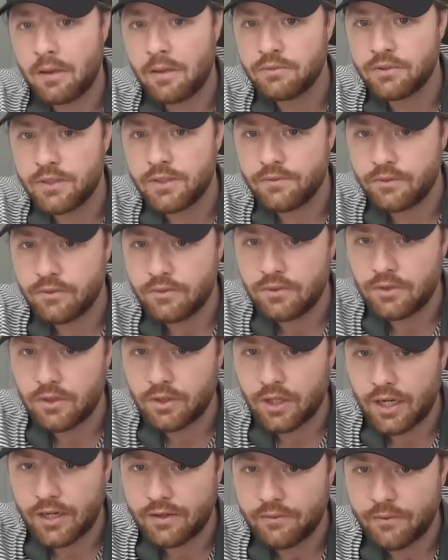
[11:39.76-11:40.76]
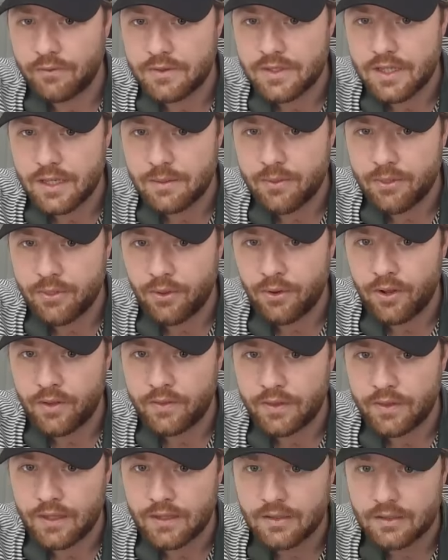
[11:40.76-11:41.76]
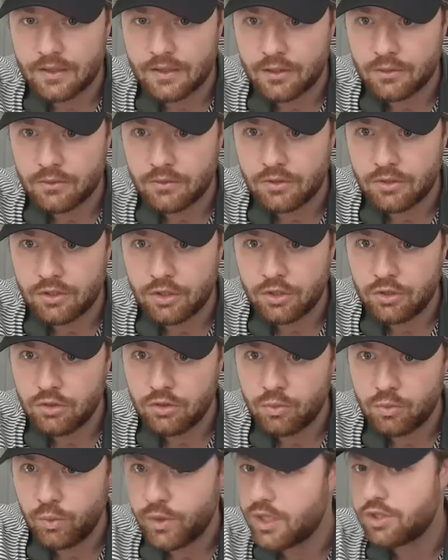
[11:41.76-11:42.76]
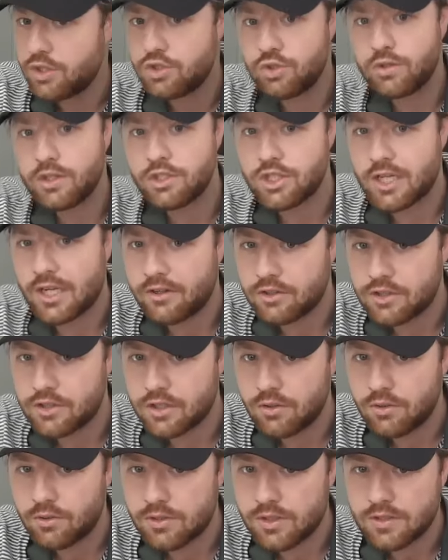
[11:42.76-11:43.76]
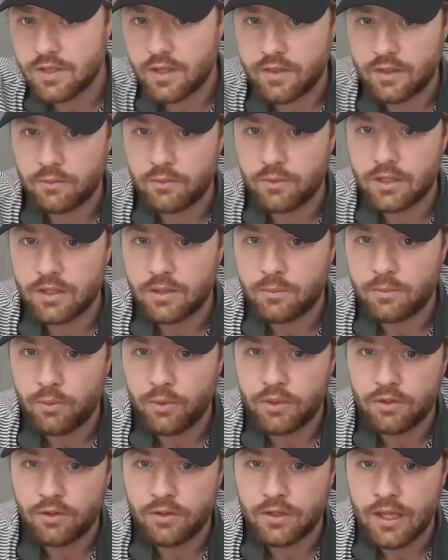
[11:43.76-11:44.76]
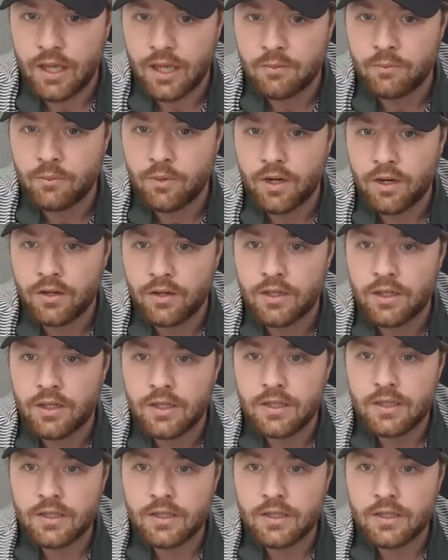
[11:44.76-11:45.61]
believe you're kind of the same thought that we enjoy challenging courses. I think we're at the point in our game where